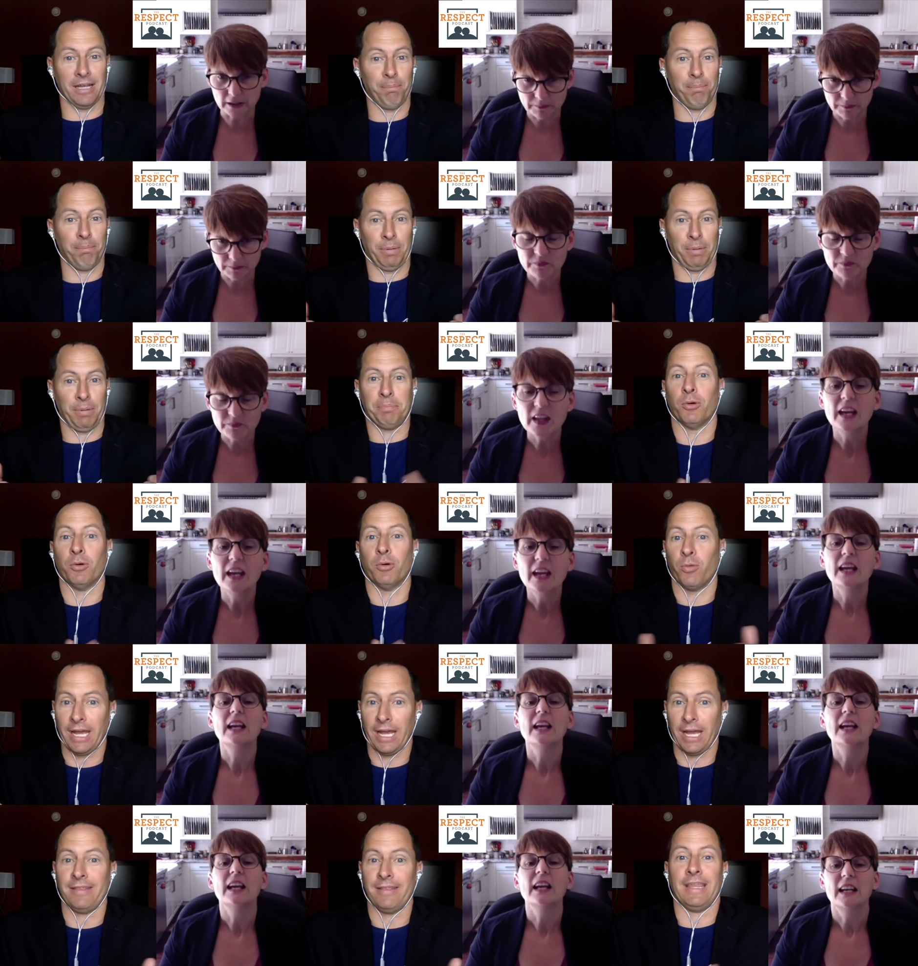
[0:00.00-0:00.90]
Speaker 1: to some
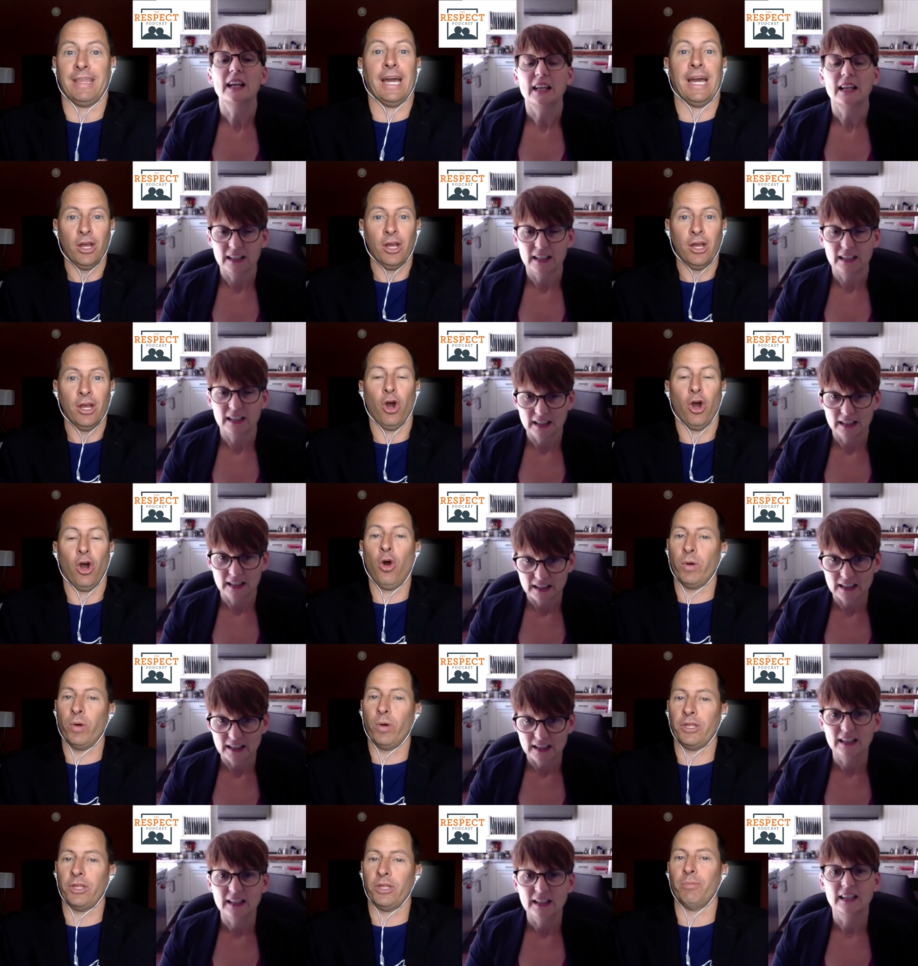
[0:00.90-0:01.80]
people, right, that,
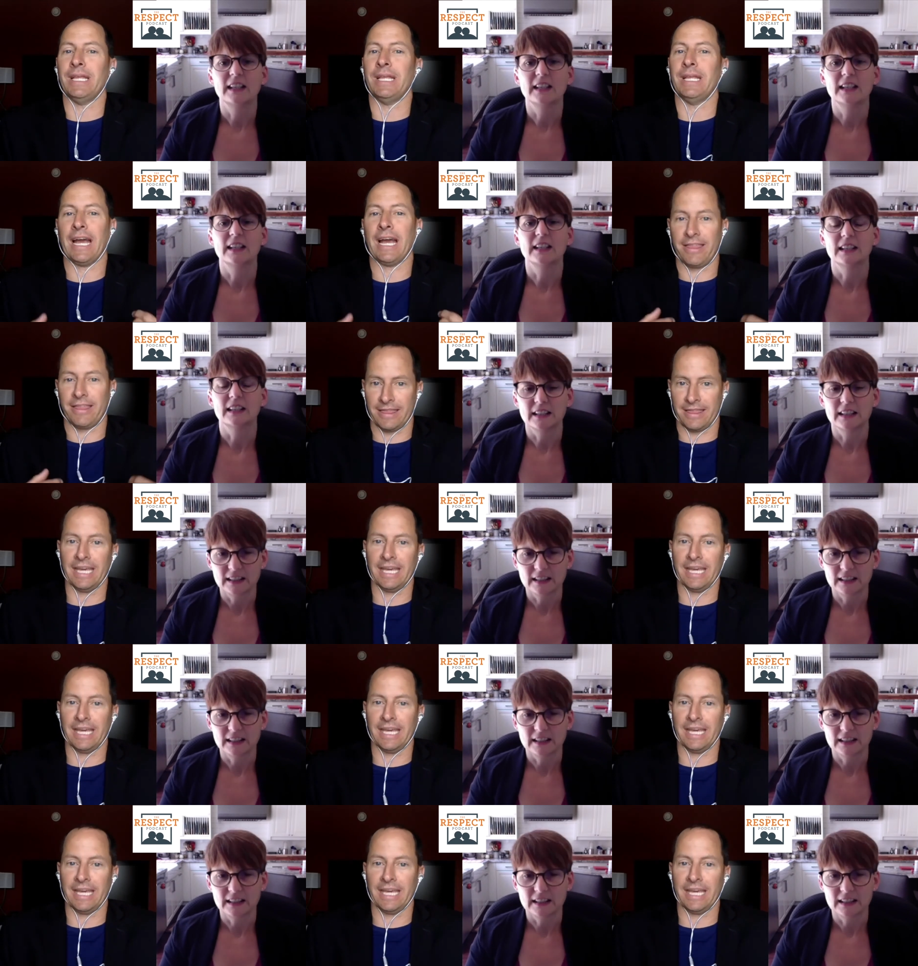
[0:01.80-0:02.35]
oh, what do you mean I